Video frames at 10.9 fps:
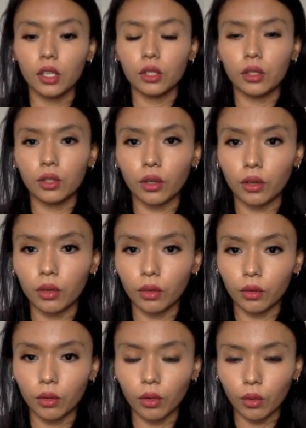
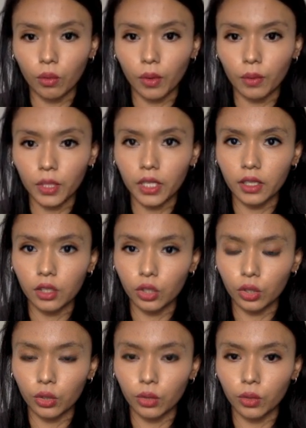So what we can
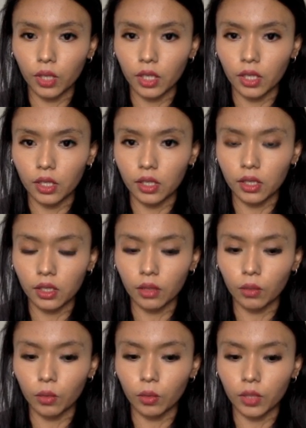do is
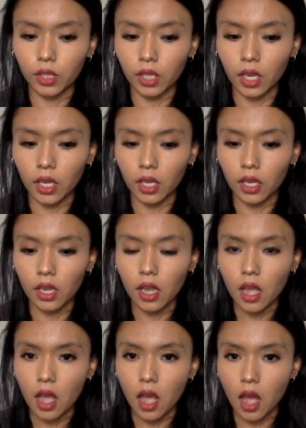we will say
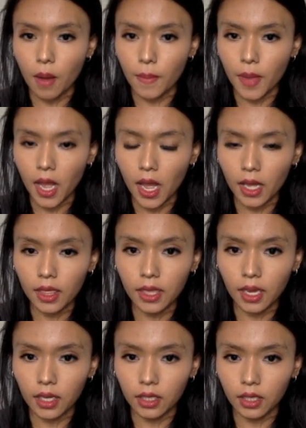um, add
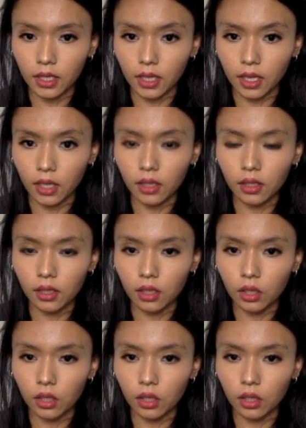that index.